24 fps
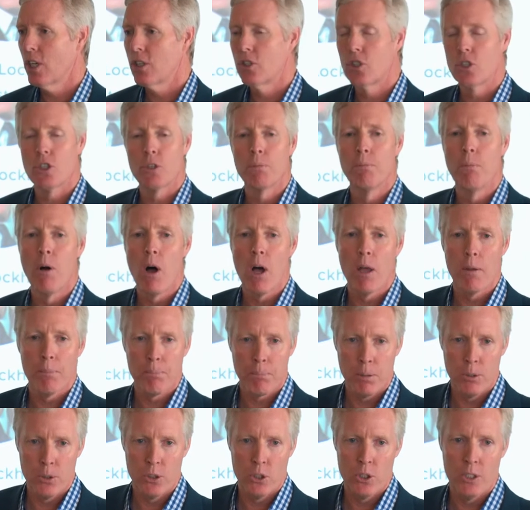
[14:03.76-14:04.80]
a small
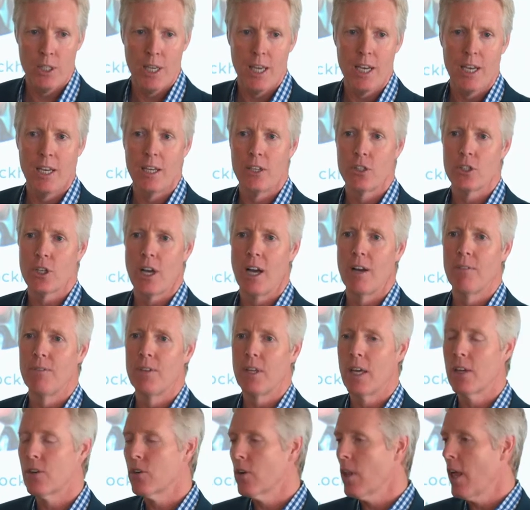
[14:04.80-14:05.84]
percentage of
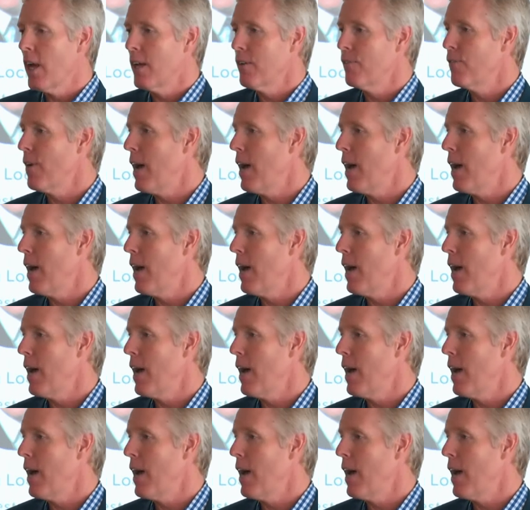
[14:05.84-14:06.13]
the underlying